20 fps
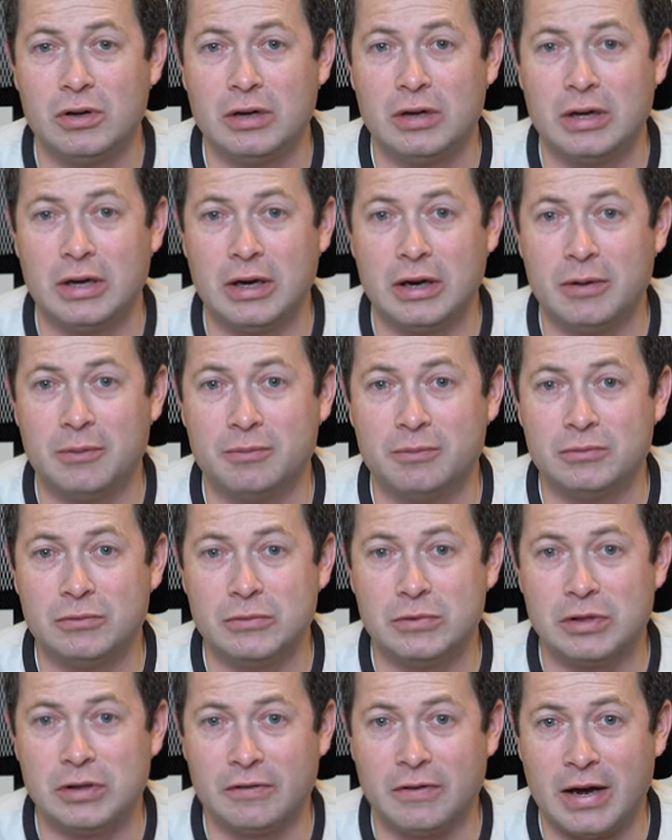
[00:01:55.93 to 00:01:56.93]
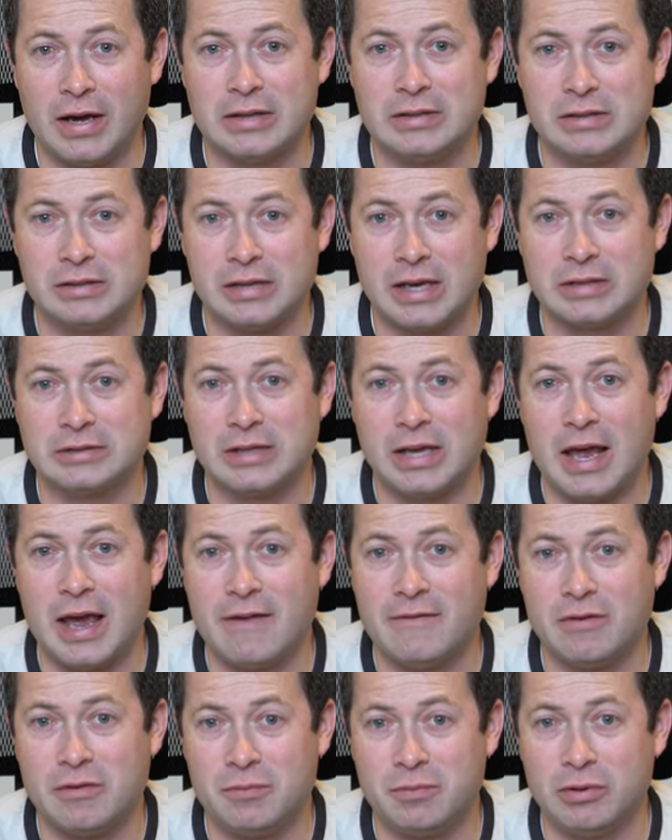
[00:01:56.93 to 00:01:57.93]
um, devices actually
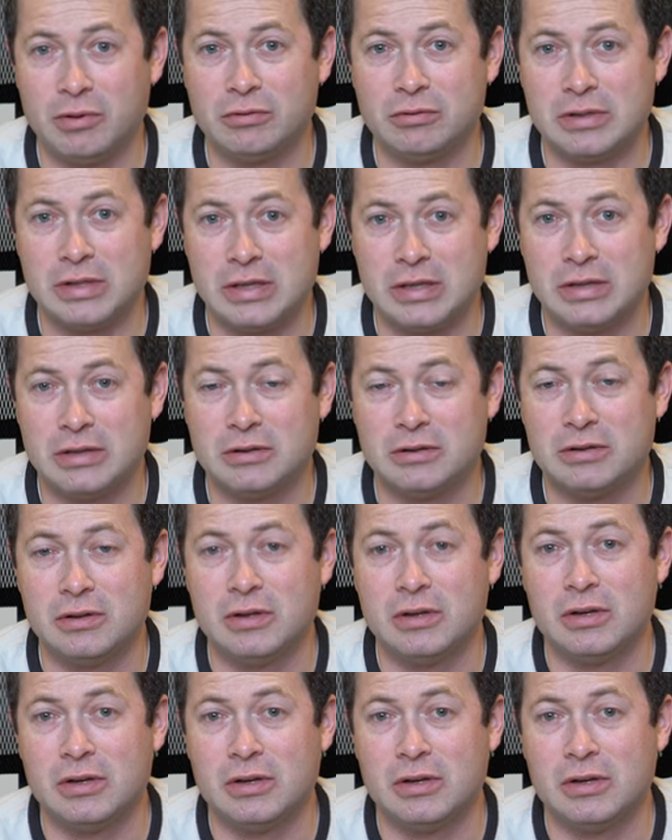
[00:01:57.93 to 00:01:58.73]
have a built-in